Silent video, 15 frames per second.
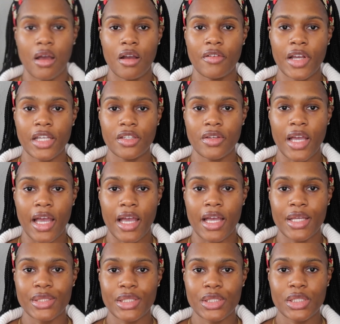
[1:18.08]
All right, you
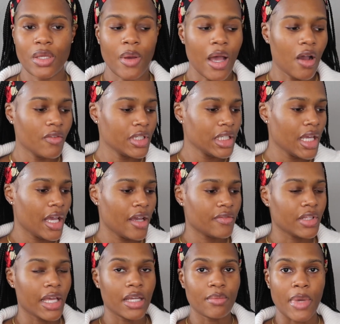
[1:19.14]
guys. So I already
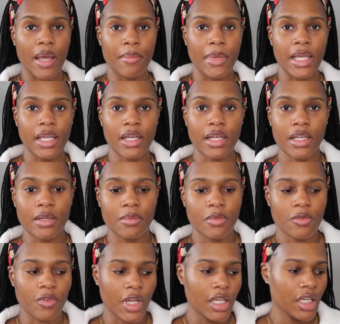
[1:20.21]
have like my makeup
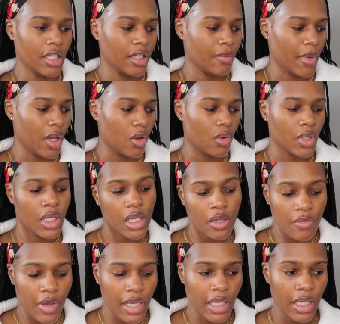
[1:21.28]
right here, my whole kit
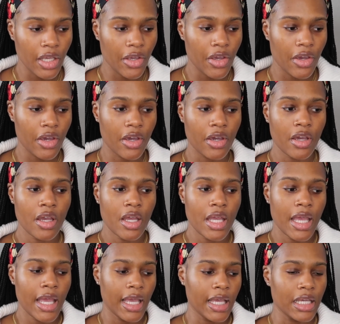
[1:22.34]
right here.
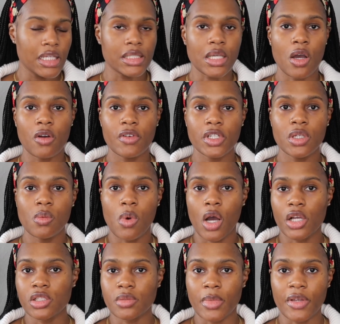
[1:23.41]
And I already
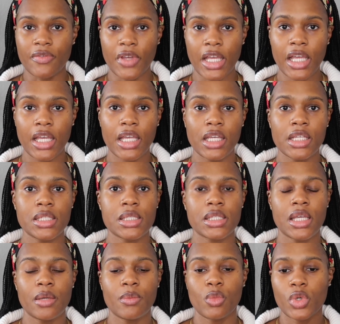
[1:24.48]
washed my face
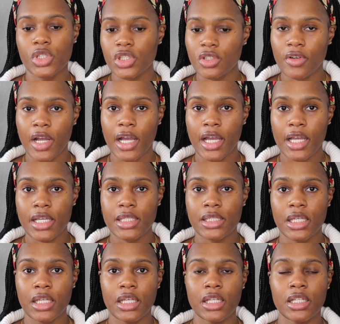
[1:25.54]
and moisturized.
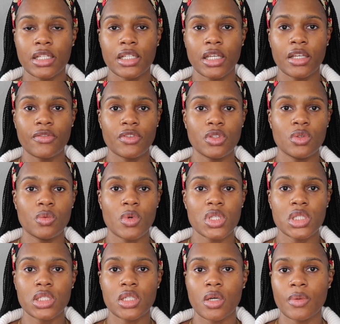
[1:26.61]
And if you want
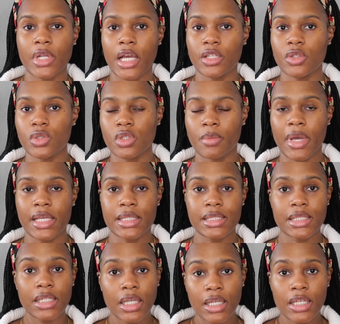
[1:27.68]
to know what I use on my
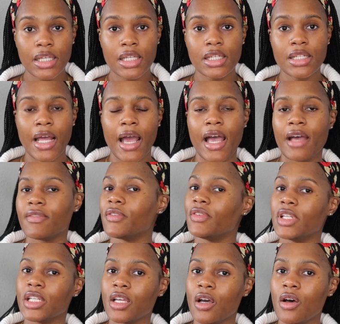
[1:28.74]
skin, I have a
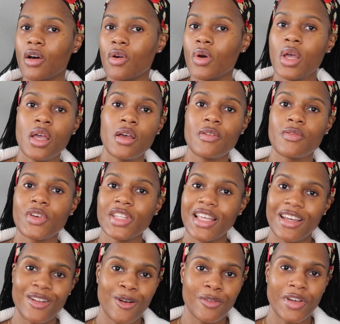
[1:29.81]
video for
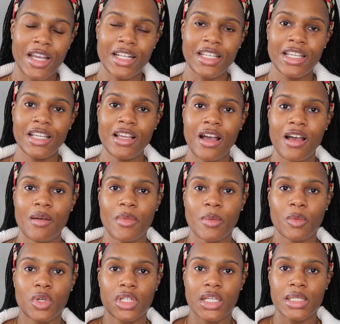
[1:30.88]
that already. I'm
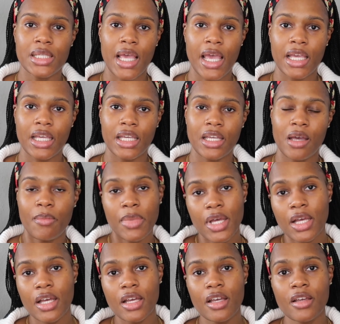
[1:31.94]
going to tag it
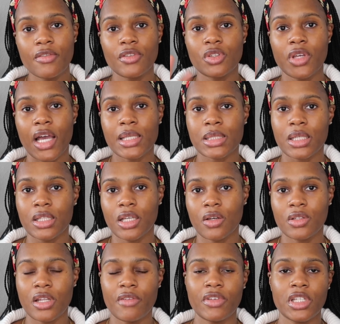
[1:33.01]
above. You guys can click
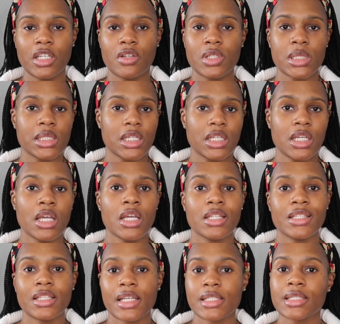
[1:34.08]
on that video to see
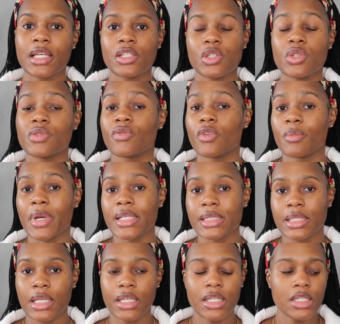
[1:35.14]
the things I use for my
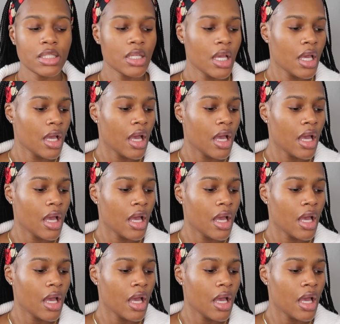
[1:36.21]
skin.